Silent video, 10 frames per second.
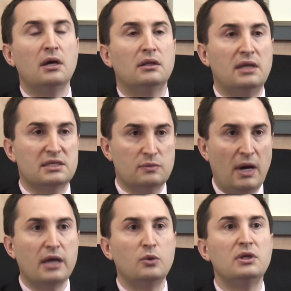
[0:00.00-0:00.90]
That's
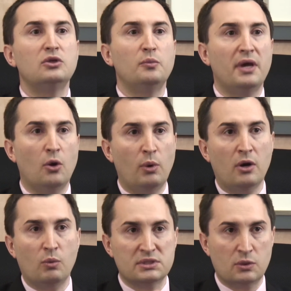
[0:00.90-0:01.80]
why you need to be
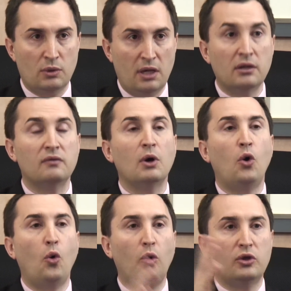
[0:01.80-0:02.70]
aware what's going on in the
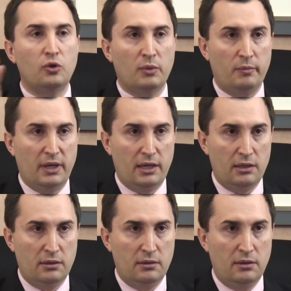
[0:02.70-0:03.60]
whole human body.
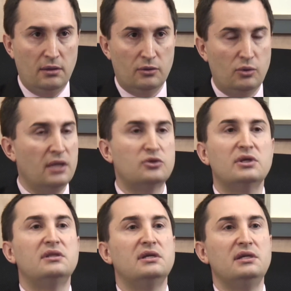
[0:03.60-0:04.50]
Do not
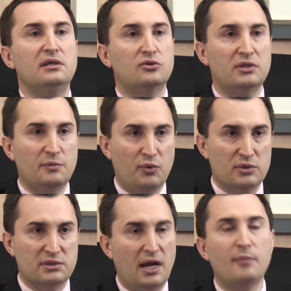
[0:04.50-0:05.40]
treat the knee, treat the
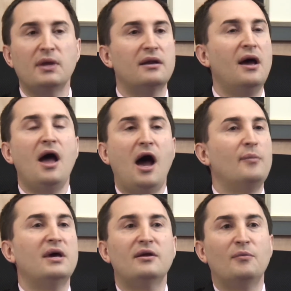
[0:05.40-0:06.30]
person. I'm not a, I'm not a